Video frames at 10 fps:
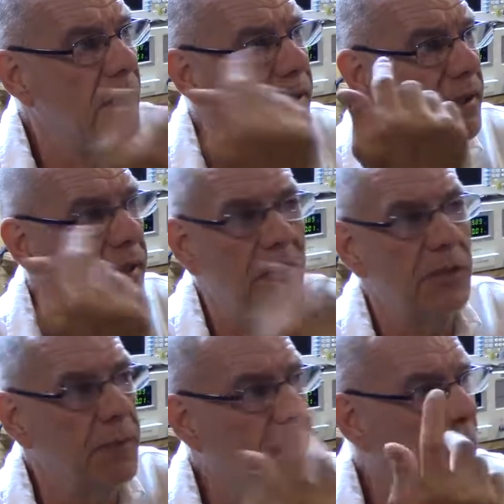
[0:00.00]
18 gauge
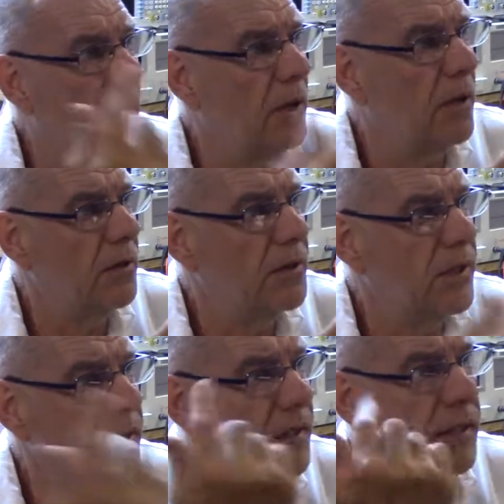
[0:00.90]
speaker wire or
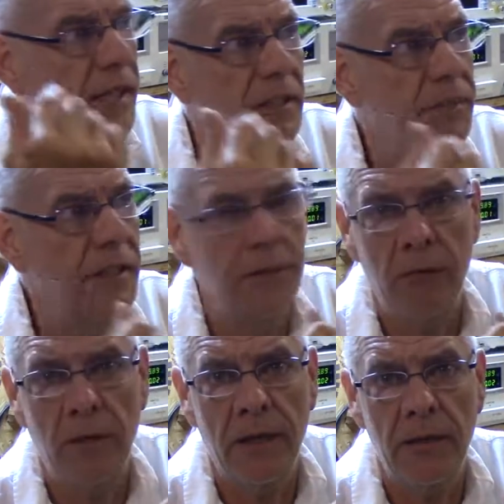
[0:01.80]
16 gauge speaker
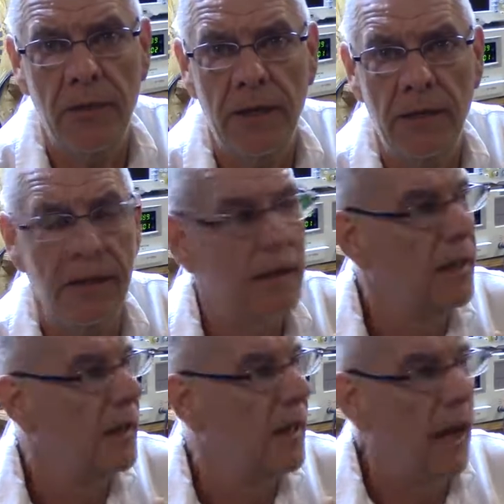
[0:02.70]
wire, right?
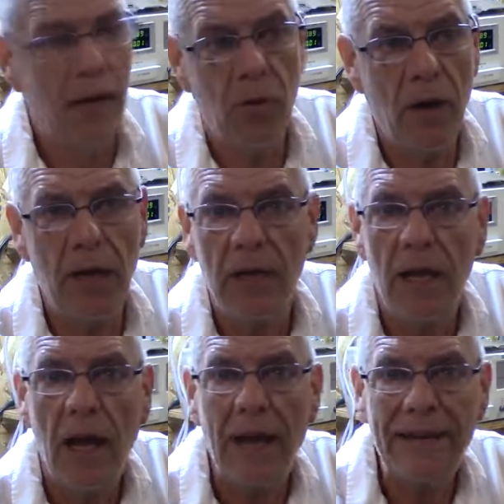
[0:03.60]
And run
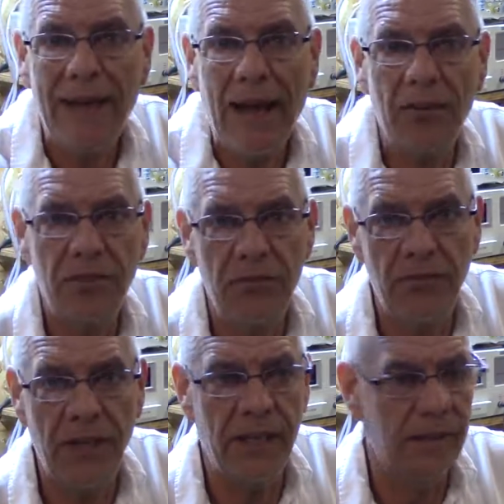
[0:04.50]
1,000
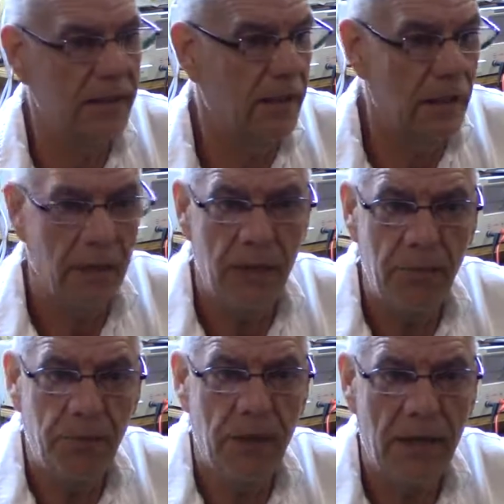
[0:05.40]
feet
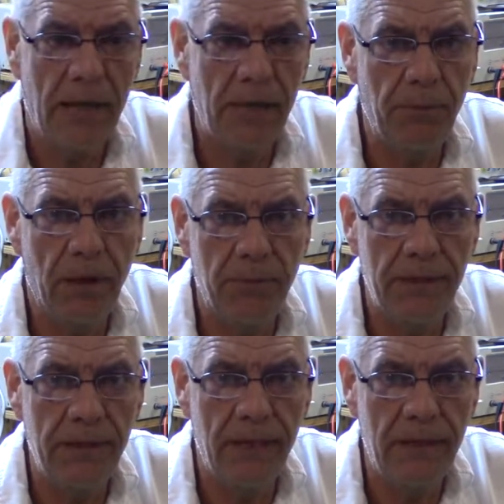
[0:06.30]
and put a light bulb in
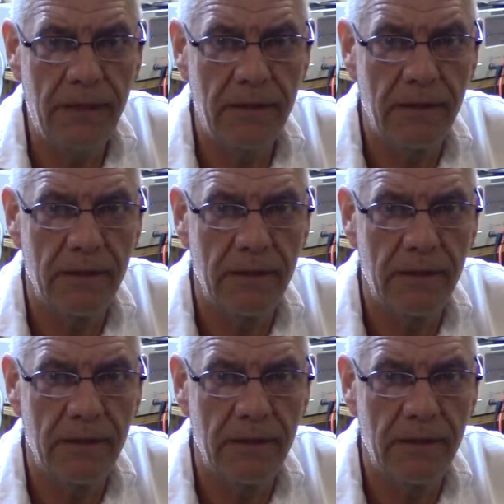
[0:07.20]
the end,